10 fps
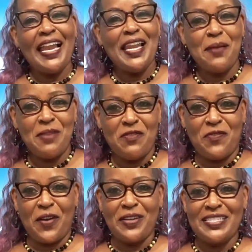Let me
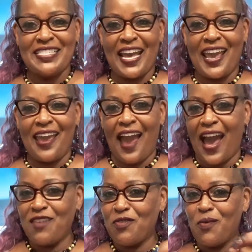first say,
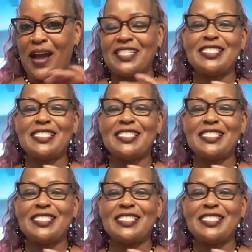I've watched